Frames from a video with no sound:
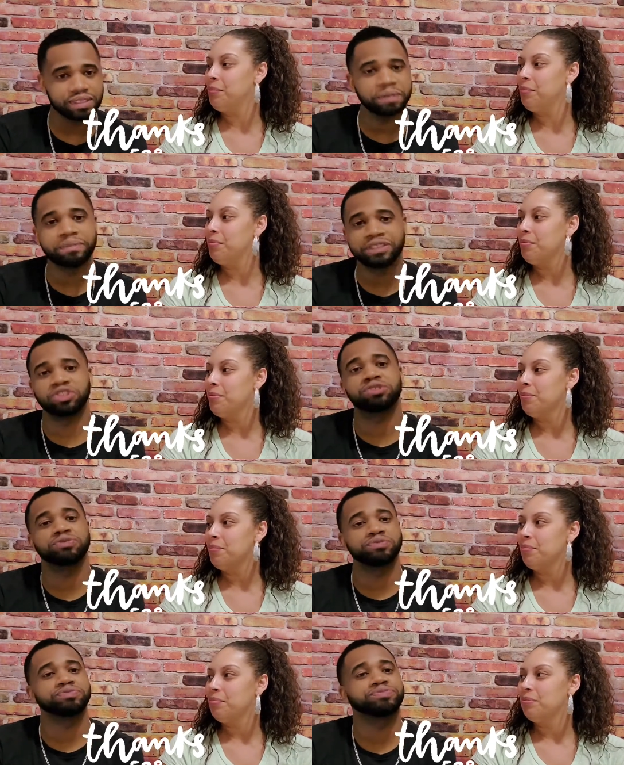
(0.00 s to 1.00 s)
Speaker 1: Me too.
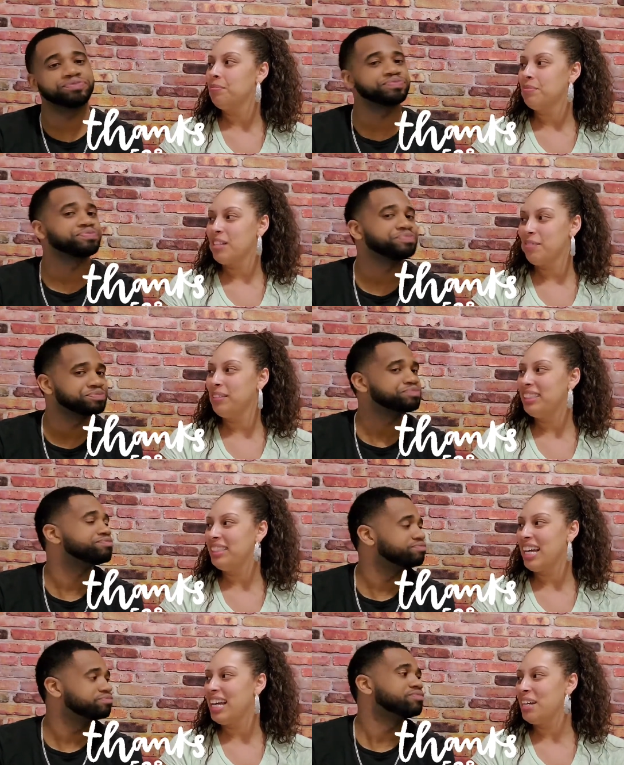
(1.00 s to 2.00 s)
I'm
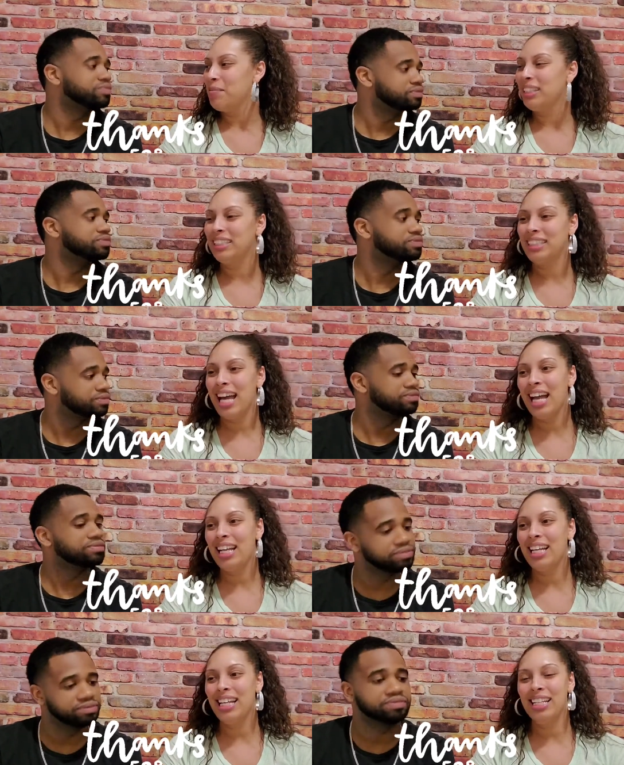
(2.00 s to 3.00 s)
excited. I'm
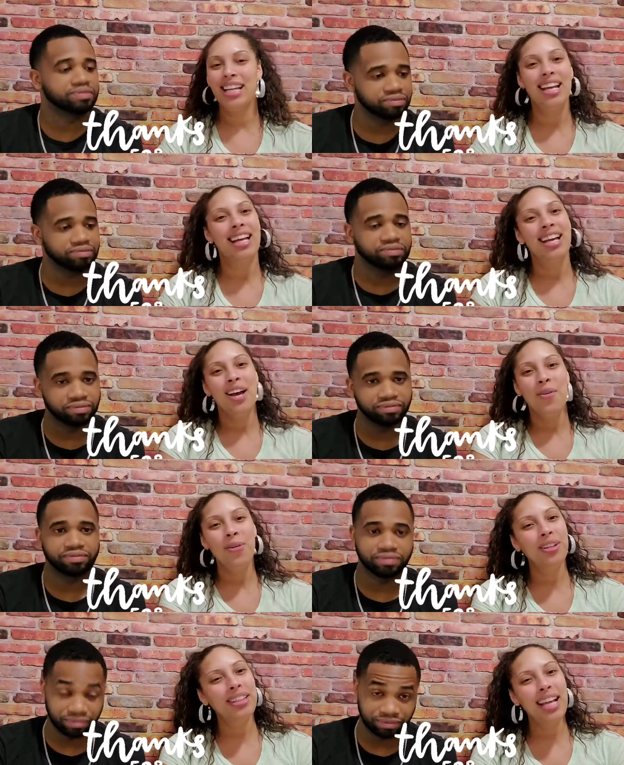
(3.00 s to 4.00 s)
excited. Well,
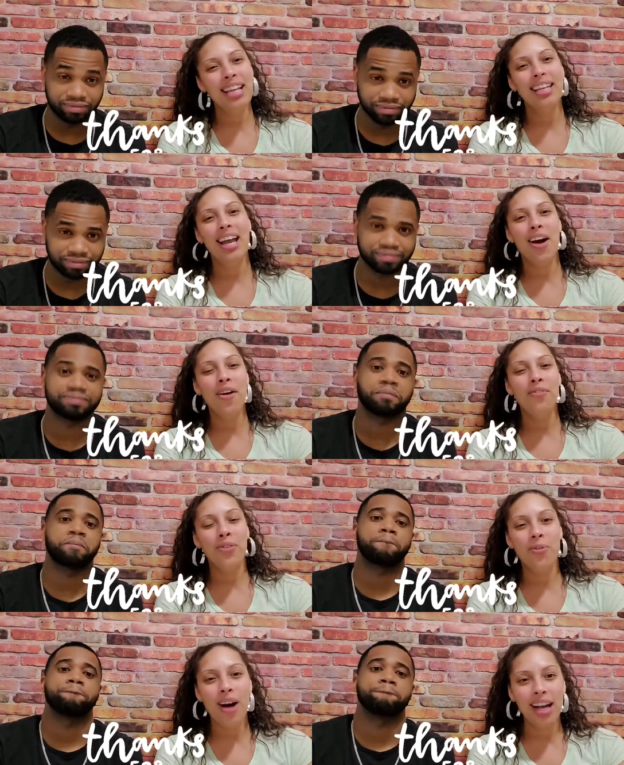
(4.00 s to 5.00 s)
thank y'all for
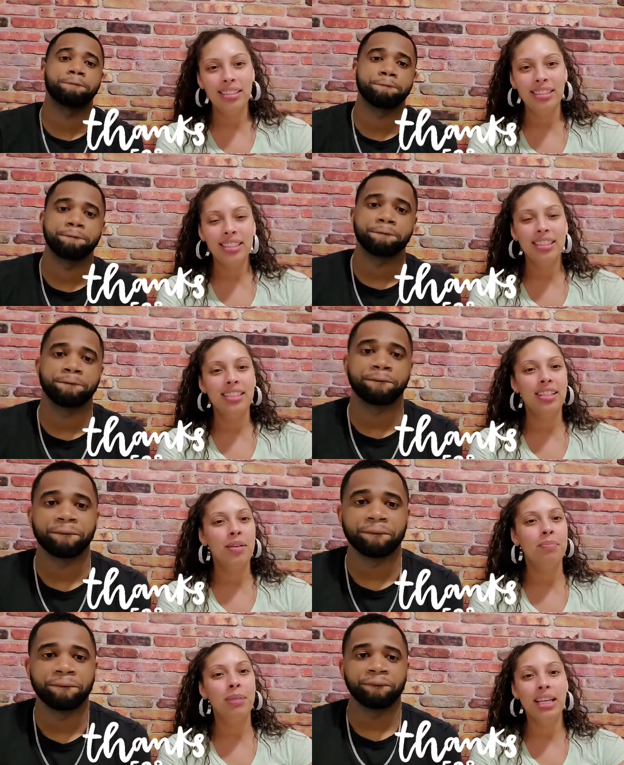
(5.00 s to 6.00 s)
watching.
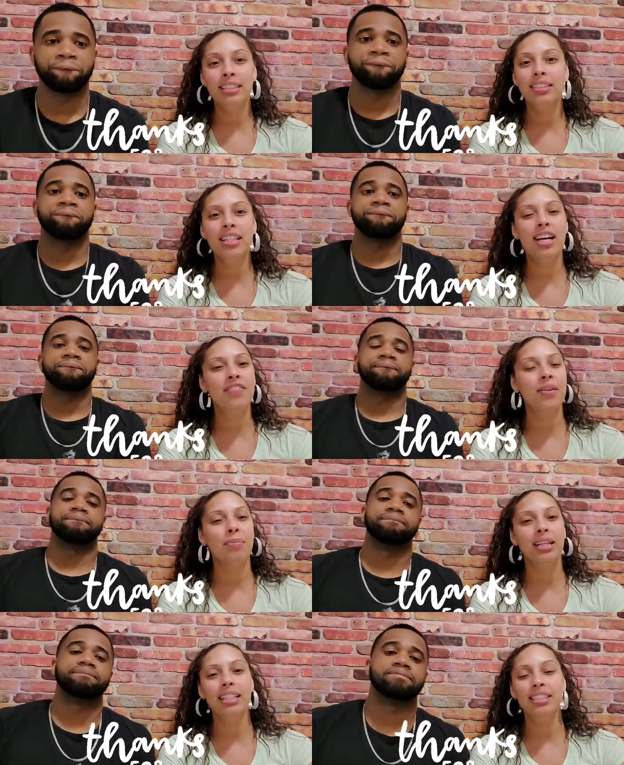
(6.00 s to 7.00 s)
Peace, love, and
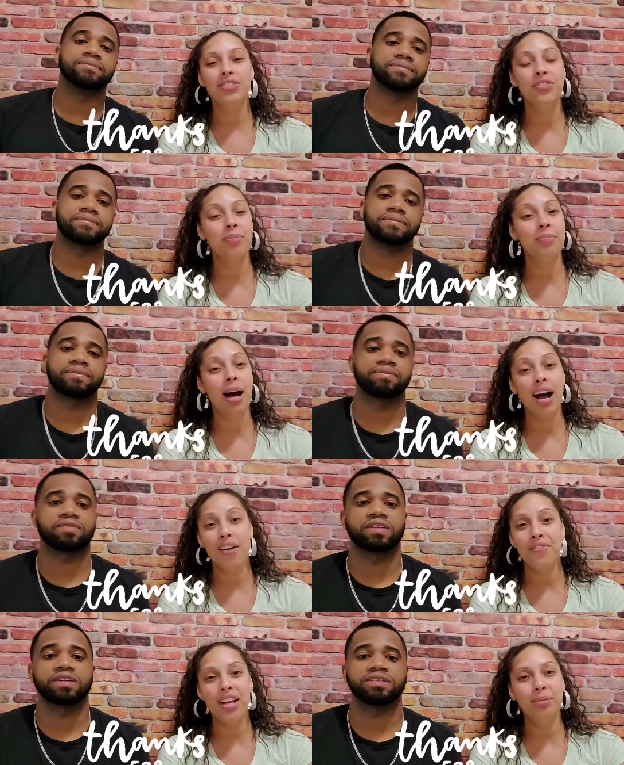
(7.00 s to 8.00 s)
blessings from our
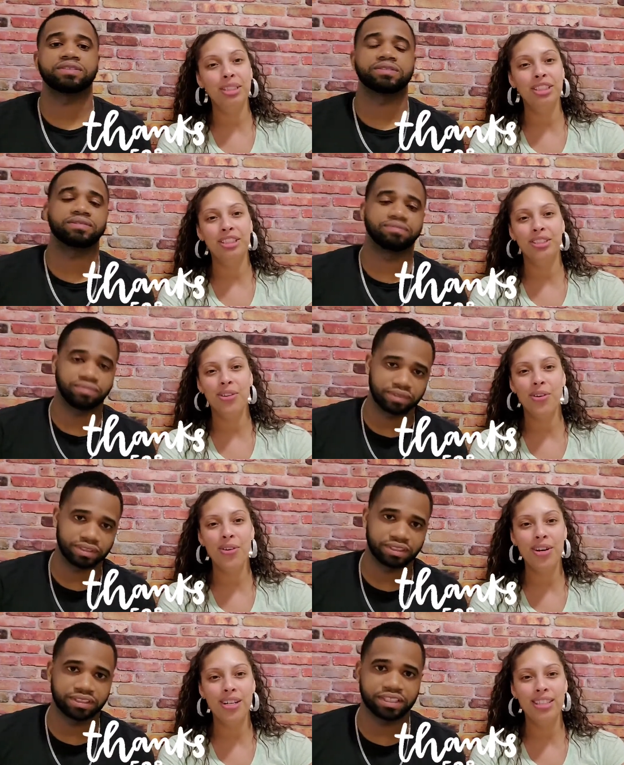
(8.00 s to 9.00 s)
family to
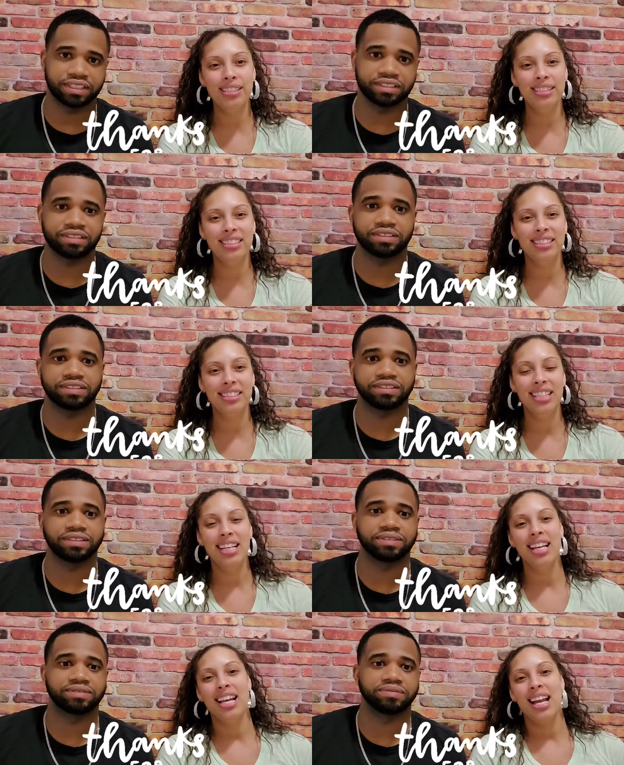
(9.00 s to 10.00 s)
yours.
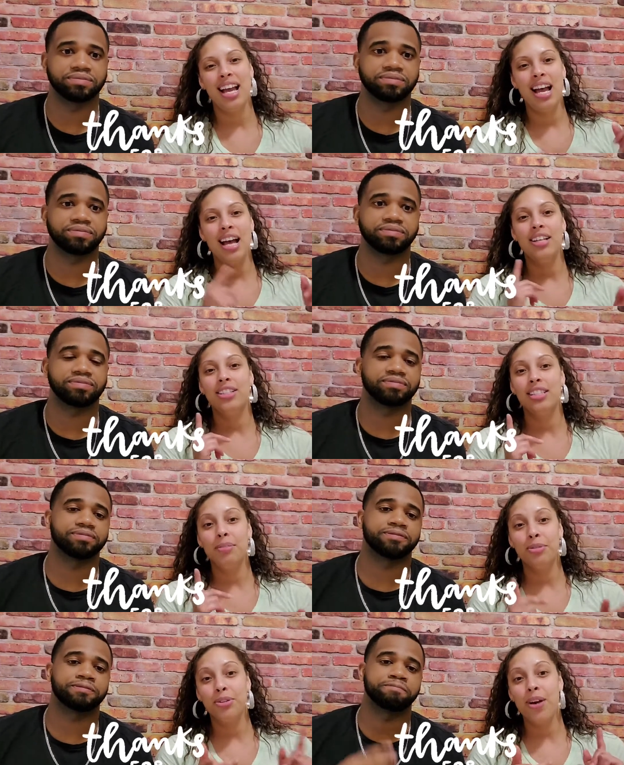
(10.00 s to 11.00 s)

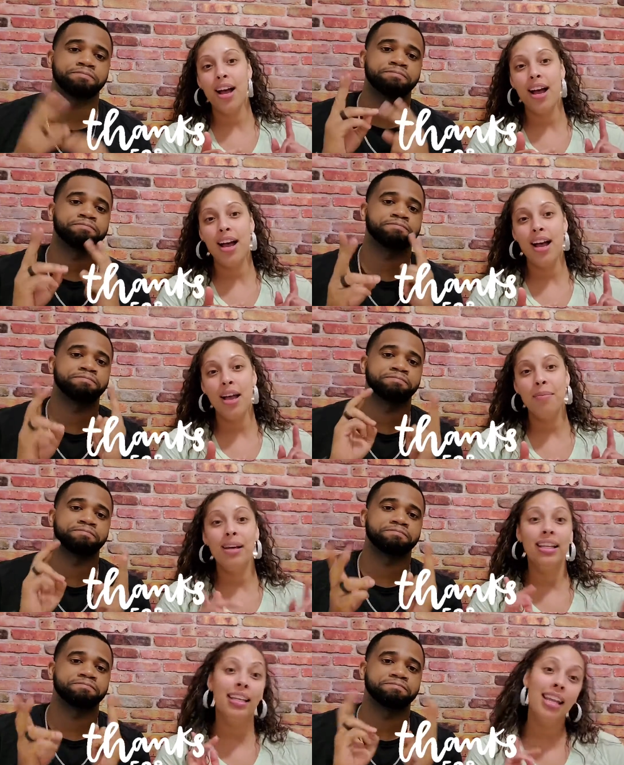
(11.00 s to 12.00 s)
Subscribe,
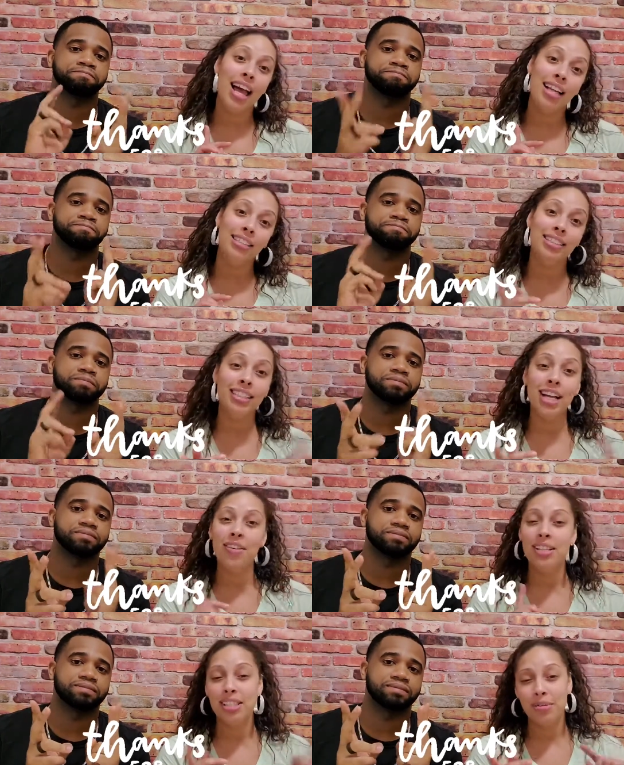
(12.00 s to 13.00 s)
like, share, and
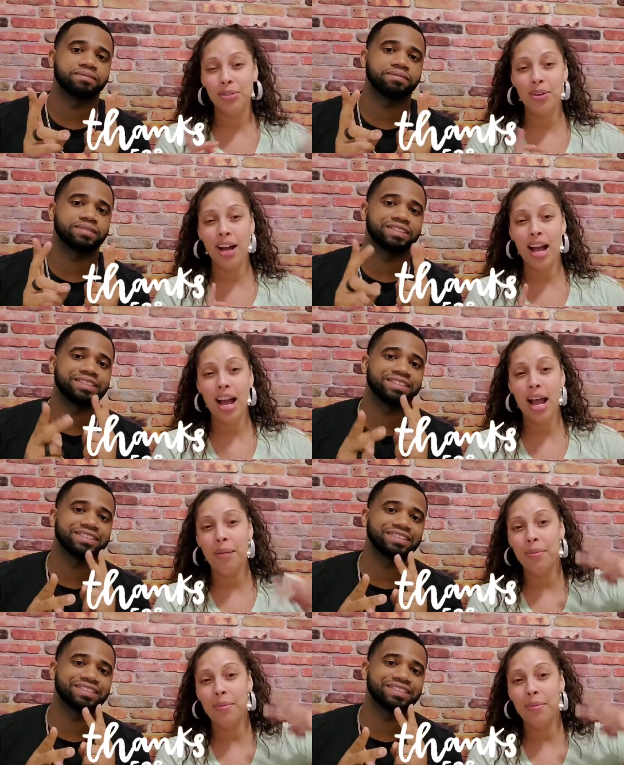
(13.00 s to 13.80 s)
subscribe.